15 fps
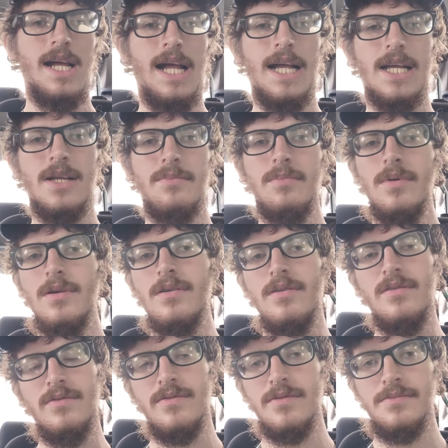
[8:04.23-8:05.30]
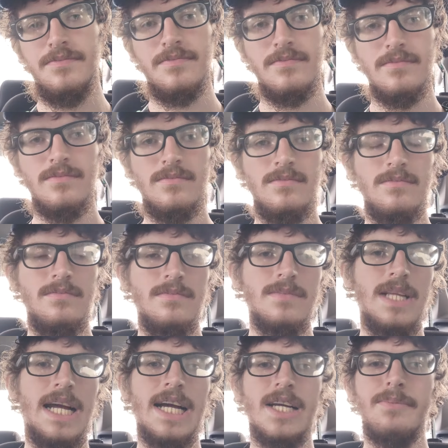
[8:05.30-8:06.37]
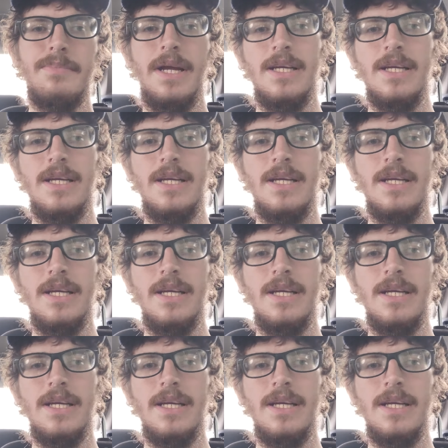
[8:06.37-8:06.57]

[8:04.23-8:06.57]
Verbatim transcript: I can move. I can